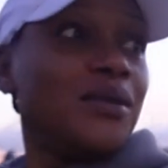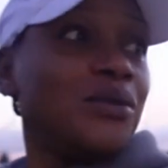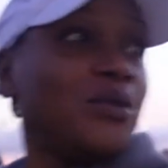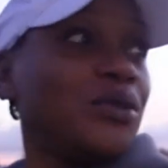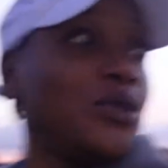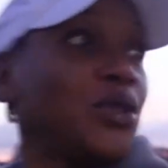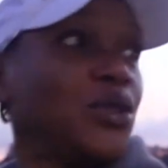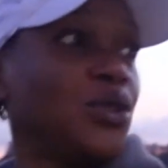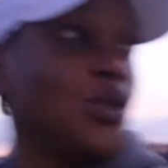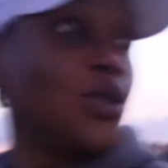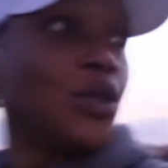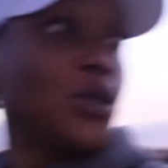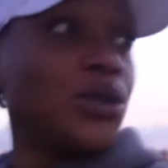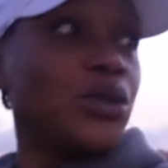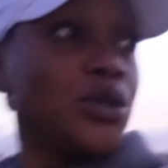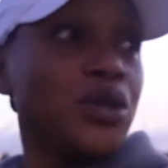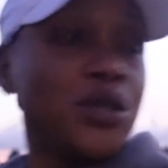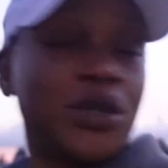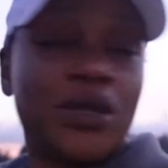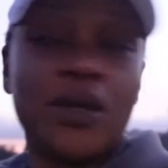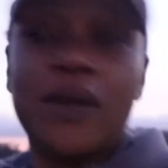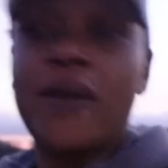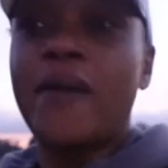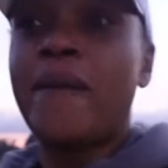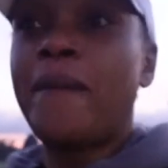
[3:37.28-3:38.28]
Feels good.
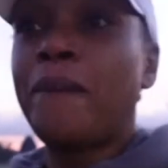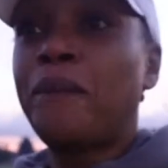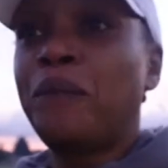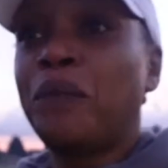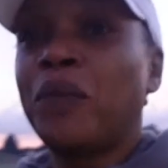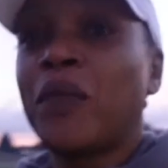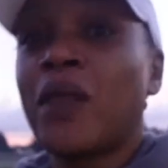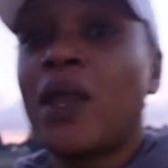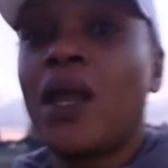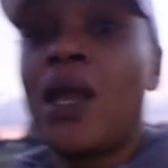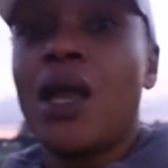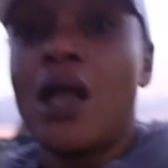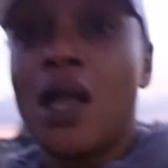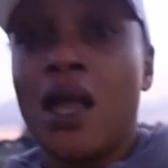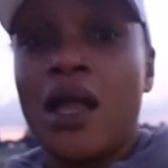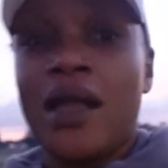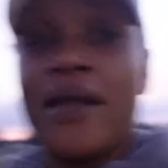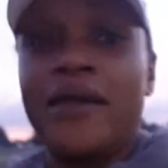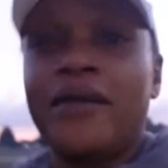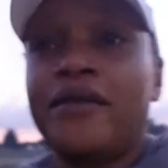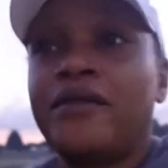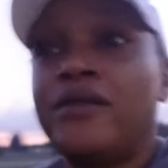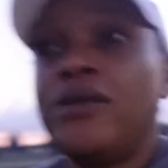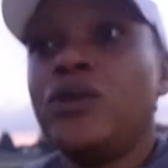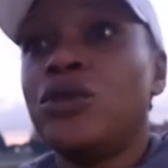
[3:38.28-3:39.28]

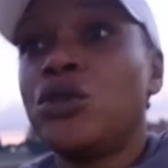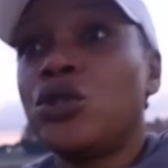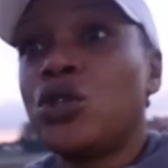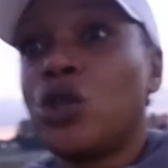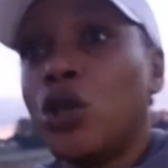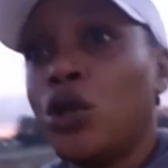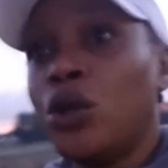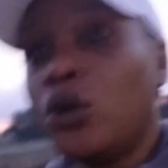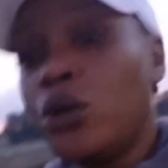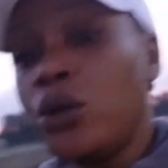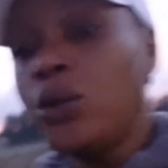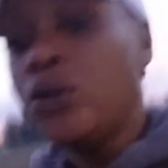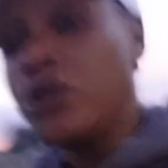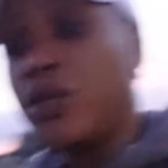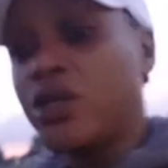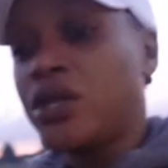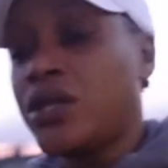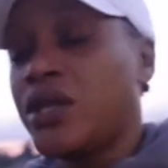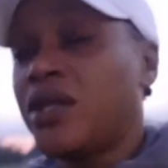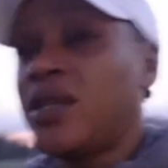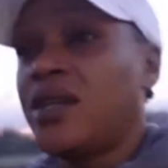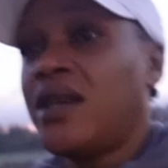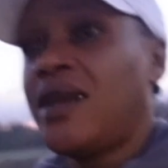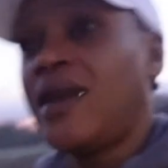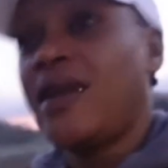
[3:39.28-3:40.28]
Feels good.
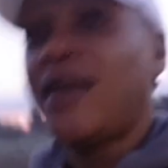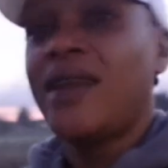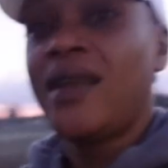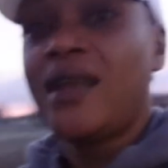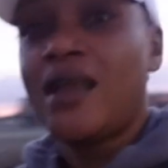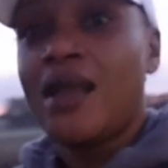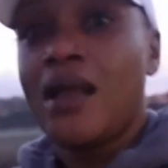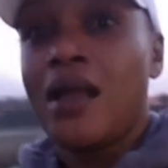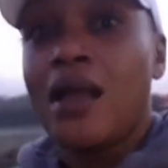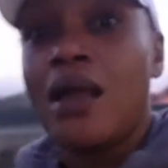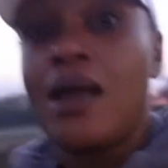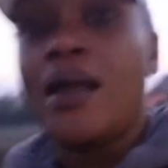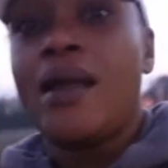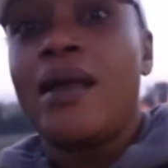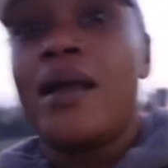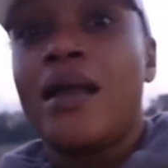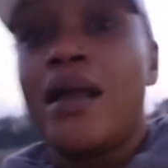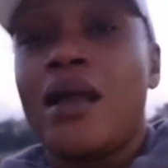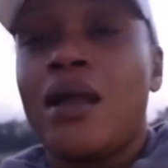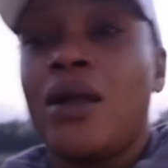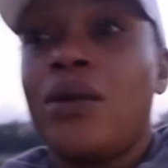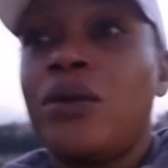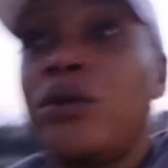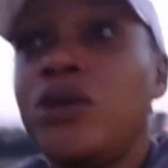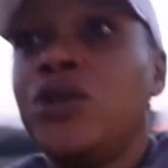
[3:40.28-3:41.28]

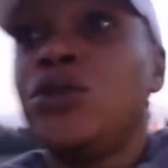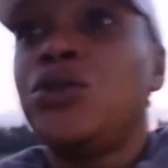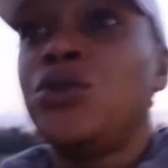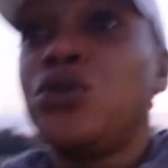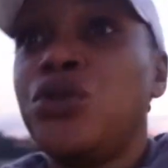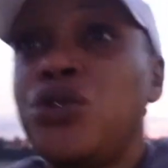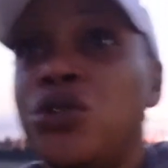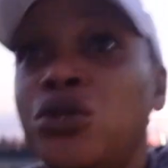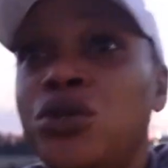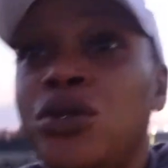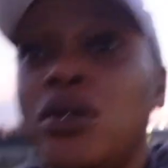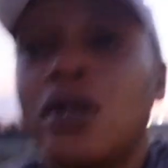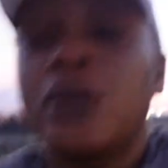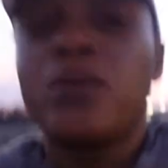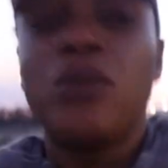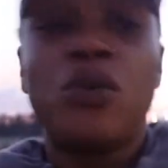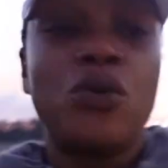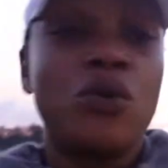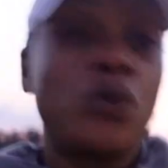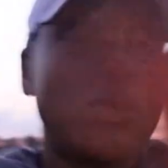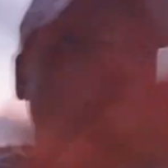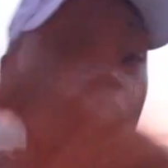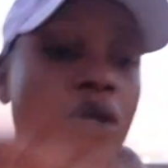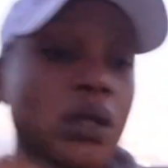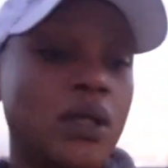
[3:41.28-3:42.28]
I wanted to do some
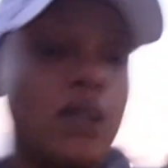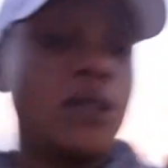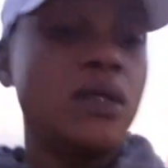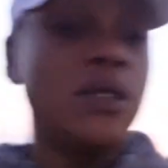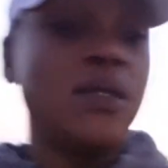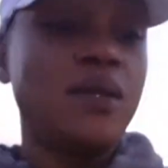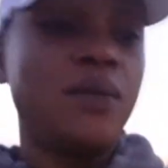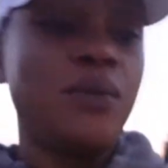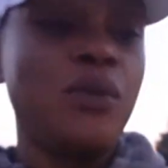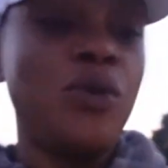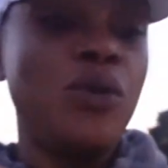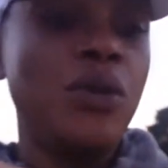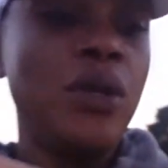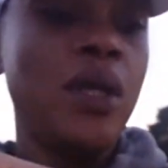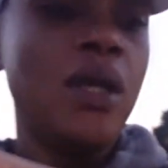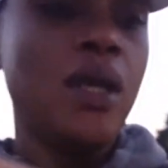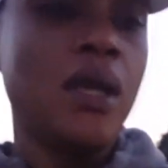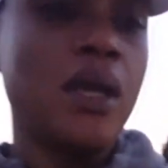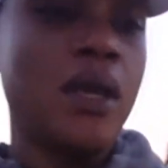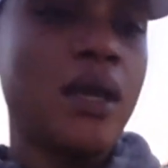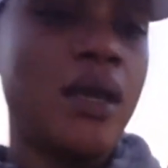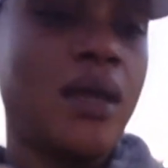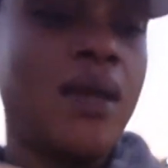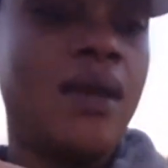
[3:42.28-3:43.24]
work this morning.